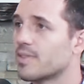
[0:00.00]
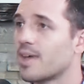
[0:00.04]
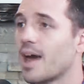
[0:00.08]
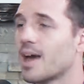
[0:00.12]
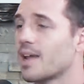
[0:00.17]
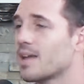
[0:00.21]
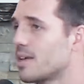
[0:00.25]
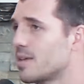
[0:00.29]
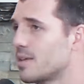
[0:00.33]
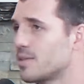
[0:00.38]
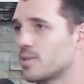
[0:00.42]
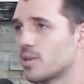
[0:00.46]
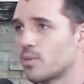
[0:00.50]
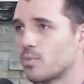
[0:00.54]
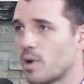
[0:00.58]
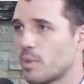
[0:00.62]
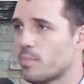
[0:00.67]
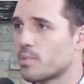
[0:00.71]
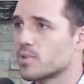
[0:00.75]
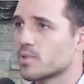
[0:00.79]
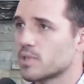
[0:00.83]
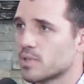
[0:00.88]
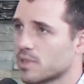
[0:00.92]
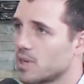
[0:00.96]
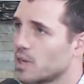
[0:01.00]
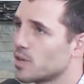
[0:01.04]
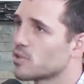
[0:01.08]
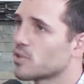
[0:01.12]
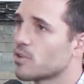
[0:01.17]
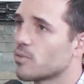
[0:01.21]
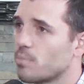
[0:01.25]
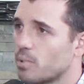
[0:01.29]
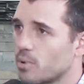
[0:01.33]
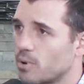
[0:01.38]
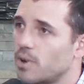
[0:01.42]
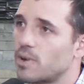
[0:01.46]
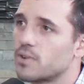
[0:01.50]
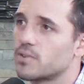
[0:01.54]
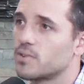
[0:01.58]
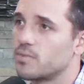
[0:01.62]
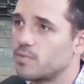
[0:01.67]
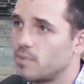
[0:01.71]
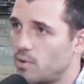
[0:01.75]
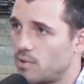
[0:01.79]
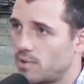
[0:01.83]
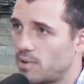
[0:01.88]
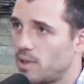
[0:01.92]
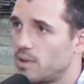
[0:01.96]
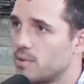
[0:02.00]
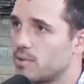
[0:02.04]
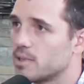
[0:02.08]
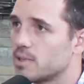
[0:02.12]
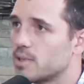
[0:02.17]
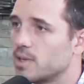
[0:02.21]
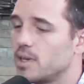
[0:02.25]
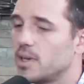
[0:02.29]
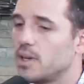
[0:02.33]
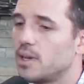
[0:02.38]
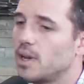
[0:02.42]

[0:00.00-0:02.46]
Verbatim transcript: That is a representation of progressive overload.